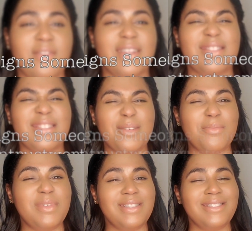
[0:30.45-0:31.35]
that
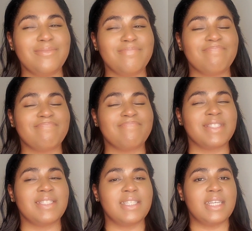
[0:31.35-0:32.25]
someone
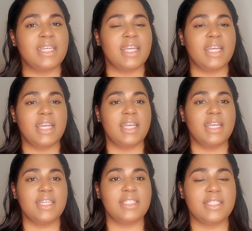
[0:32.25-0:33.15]

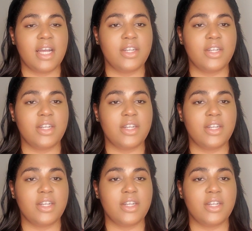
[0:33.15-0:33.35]
is not